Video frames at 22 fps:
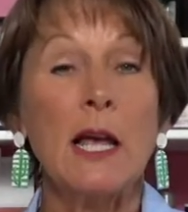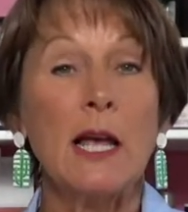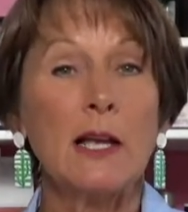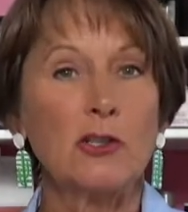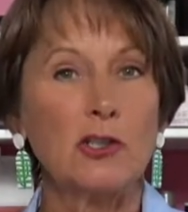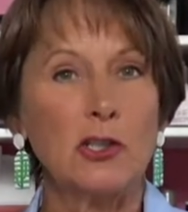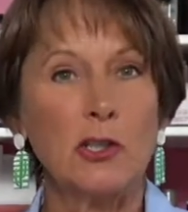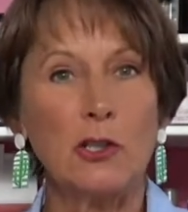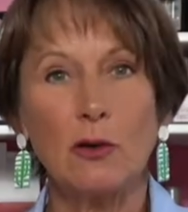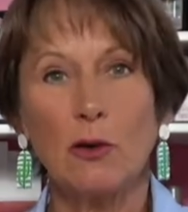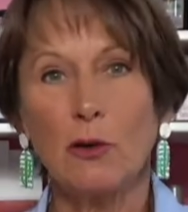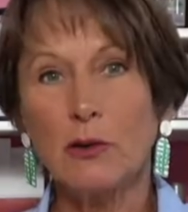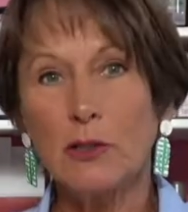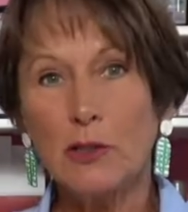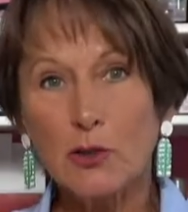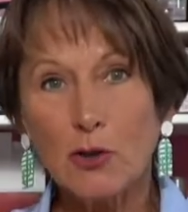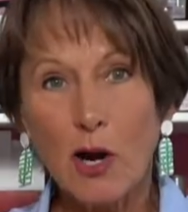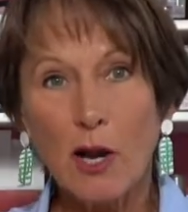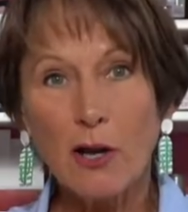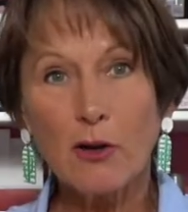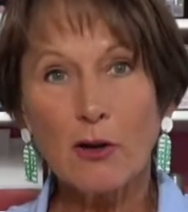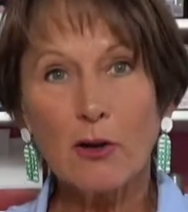And she can only
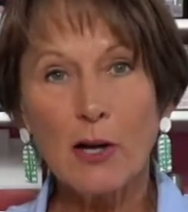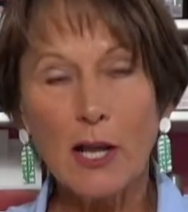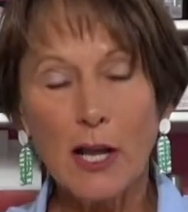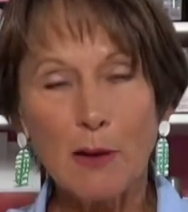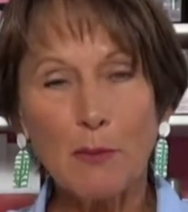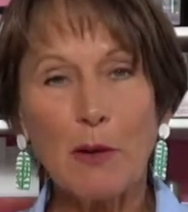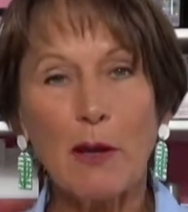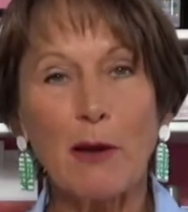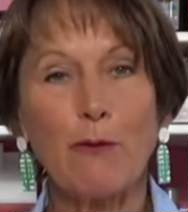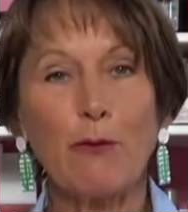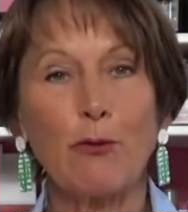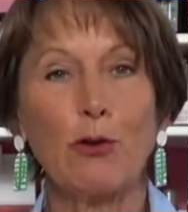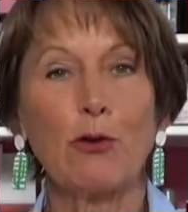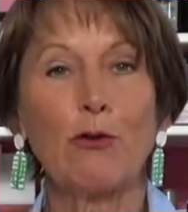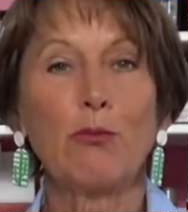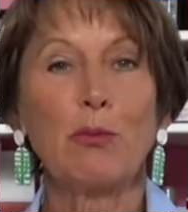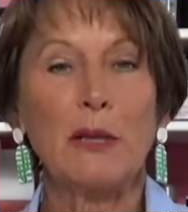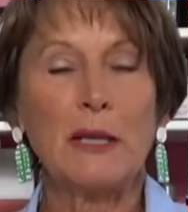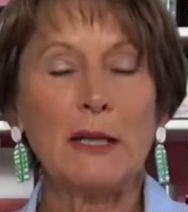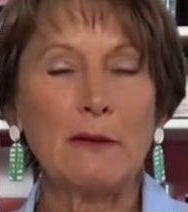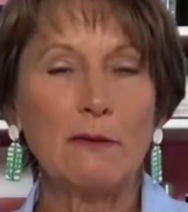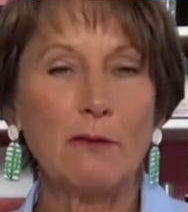draw your name if you've
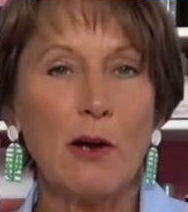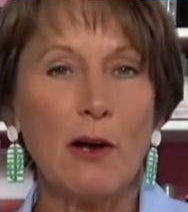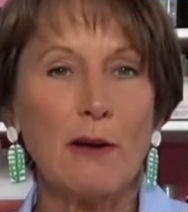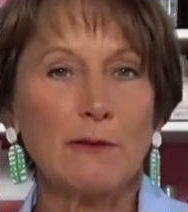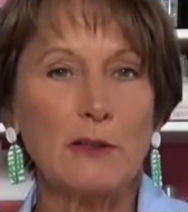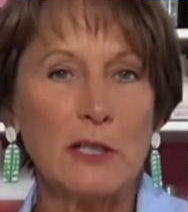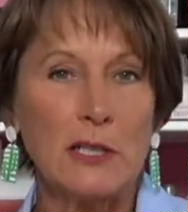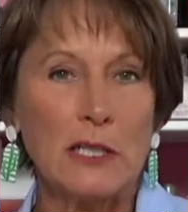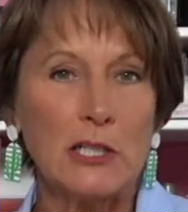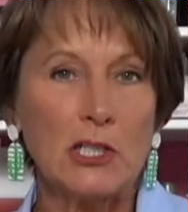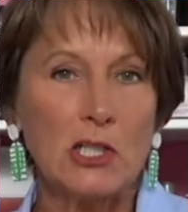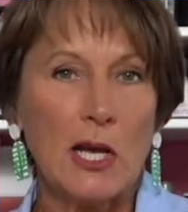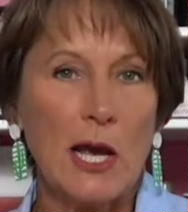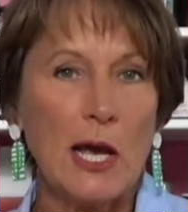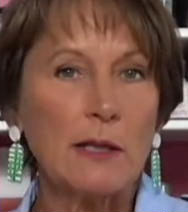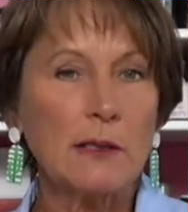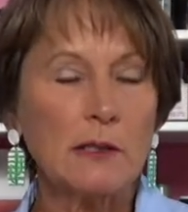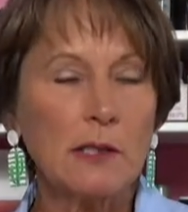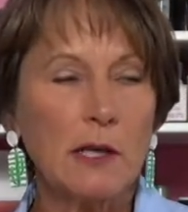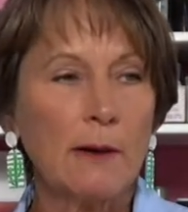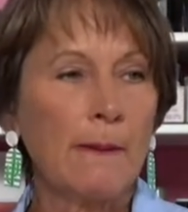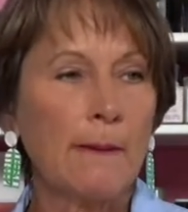been involved in the
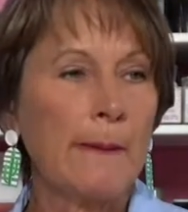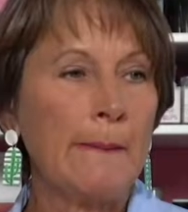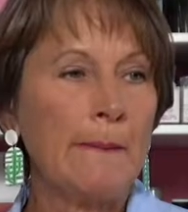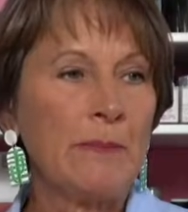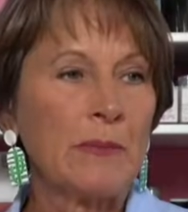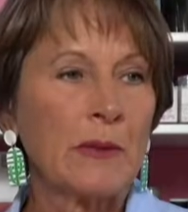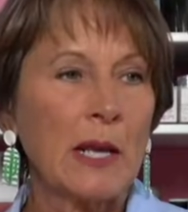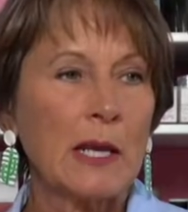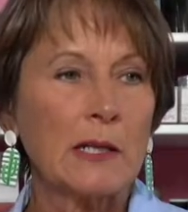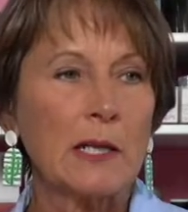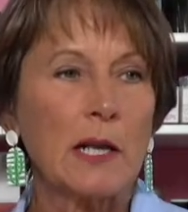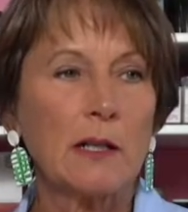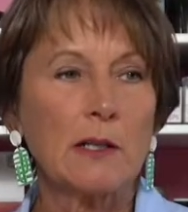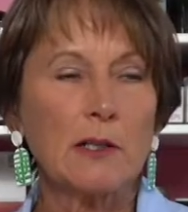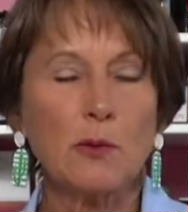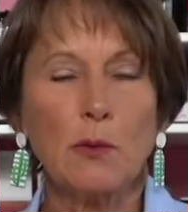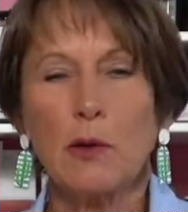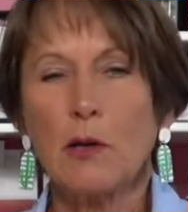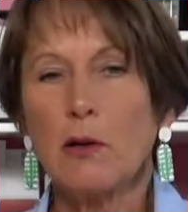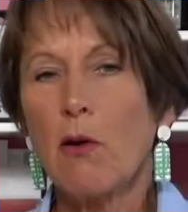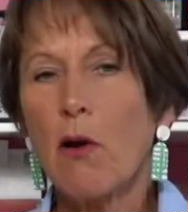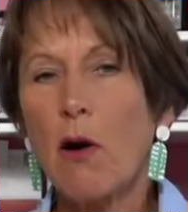chat. So tell us
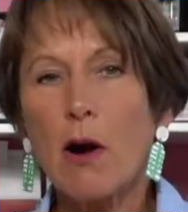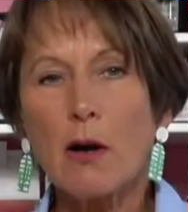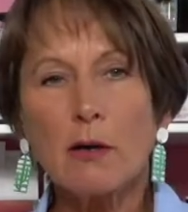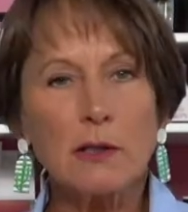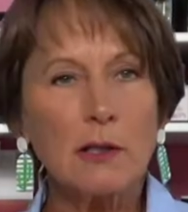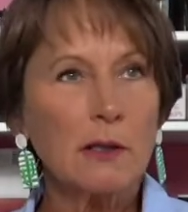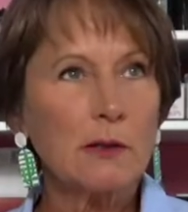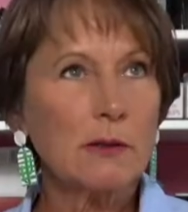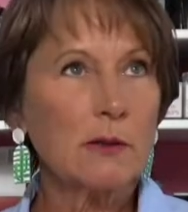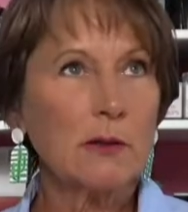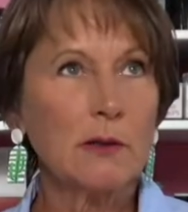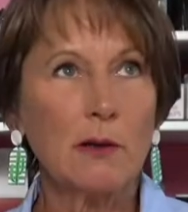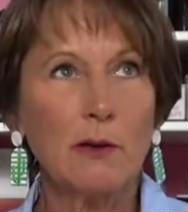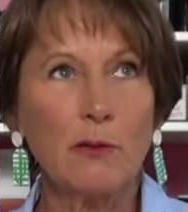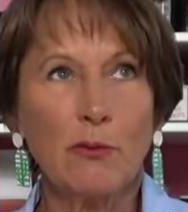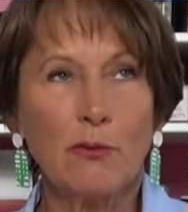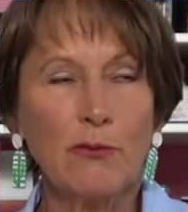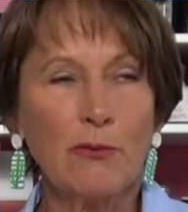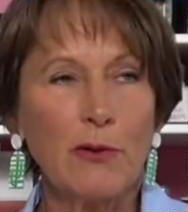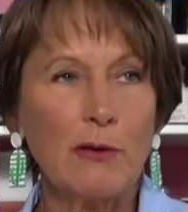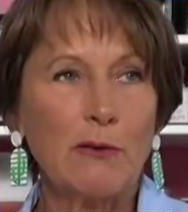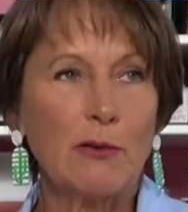where you are, tell us who
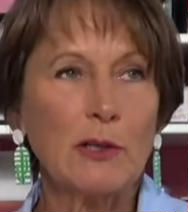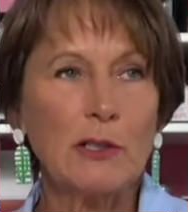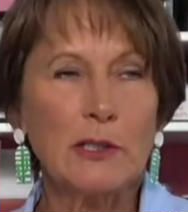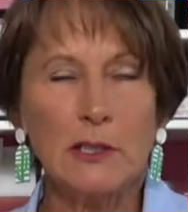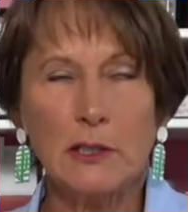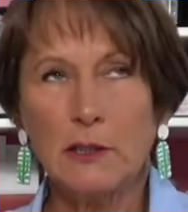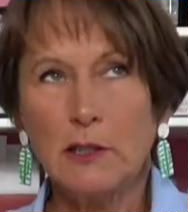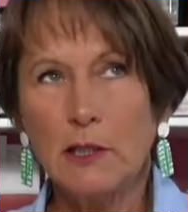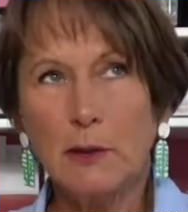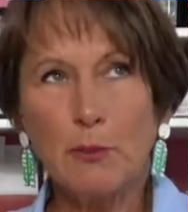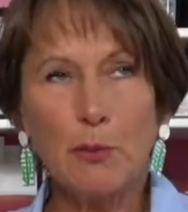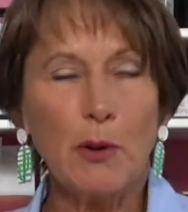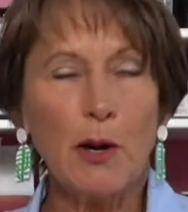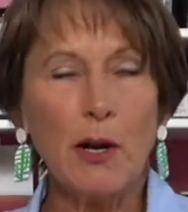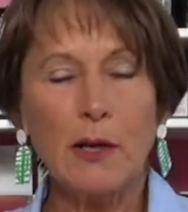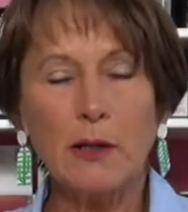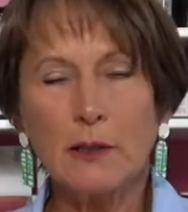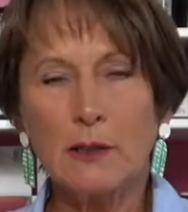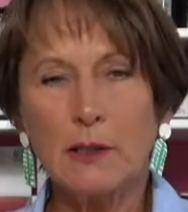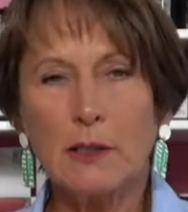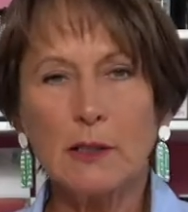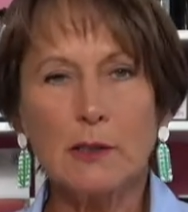your favorite TT
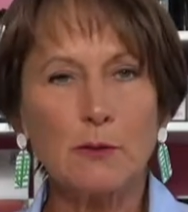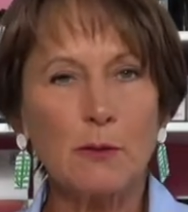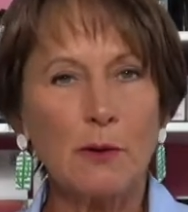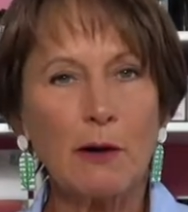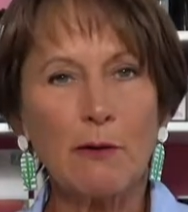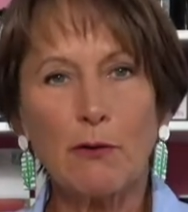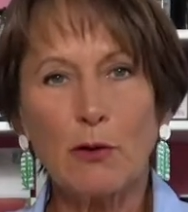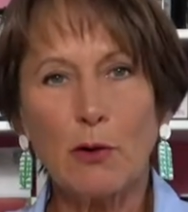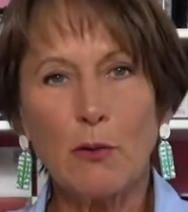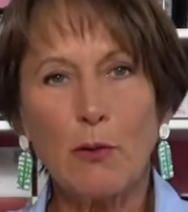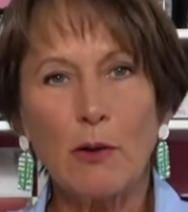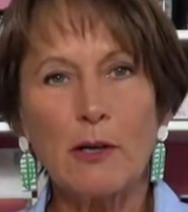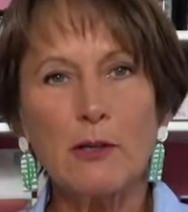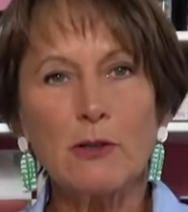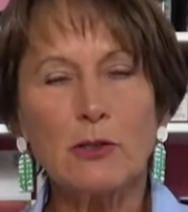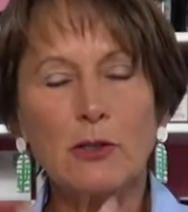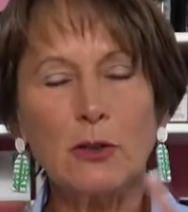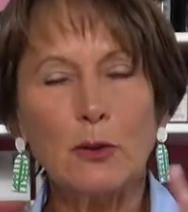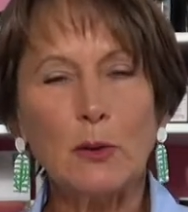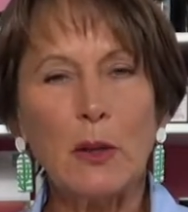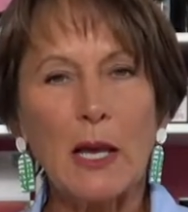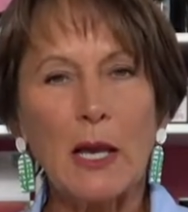product is, whatever you want to
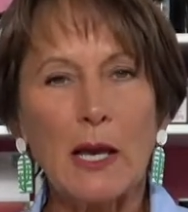do.